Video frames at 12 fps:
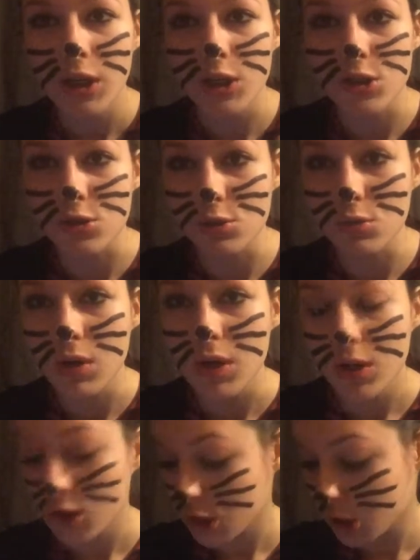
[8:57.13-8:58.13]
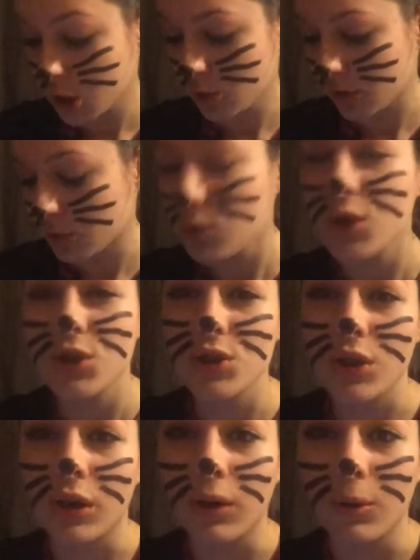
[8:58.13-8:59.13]
to show you.
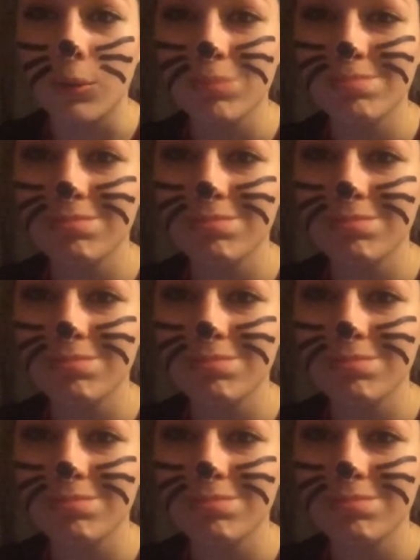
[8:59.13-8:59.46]
So